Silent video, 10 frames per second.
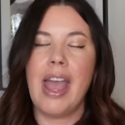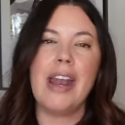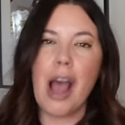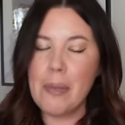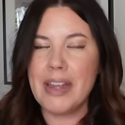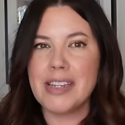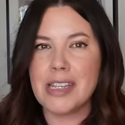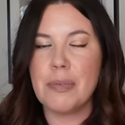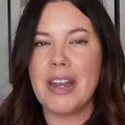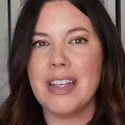and I'm
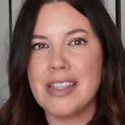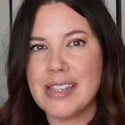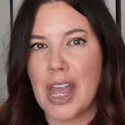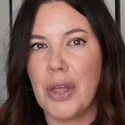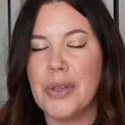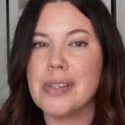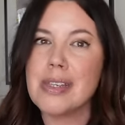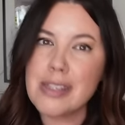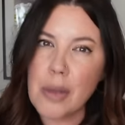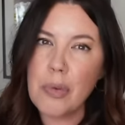anticipating
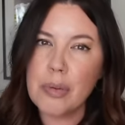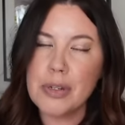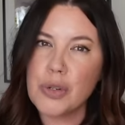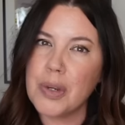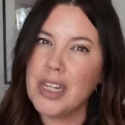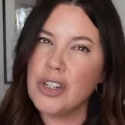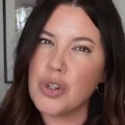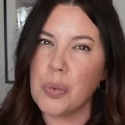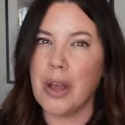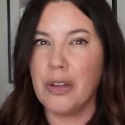sales somewhere between
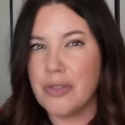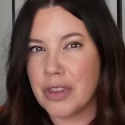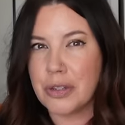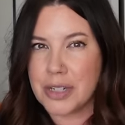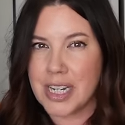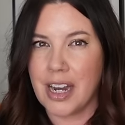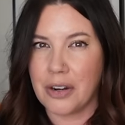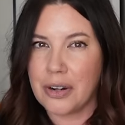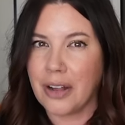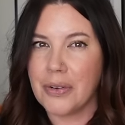twelve hundred and thirteen
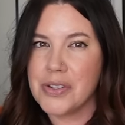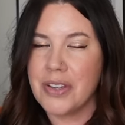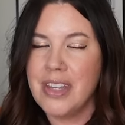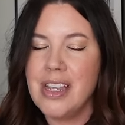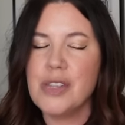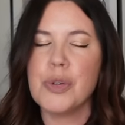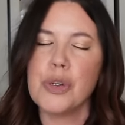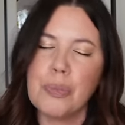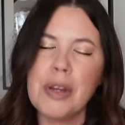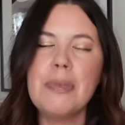hundred dollars on these, which
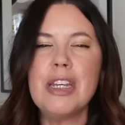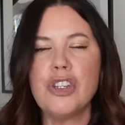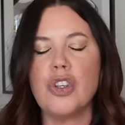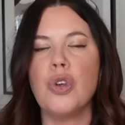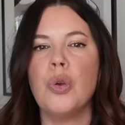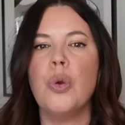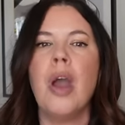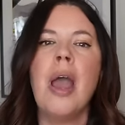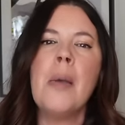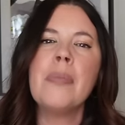will bring me to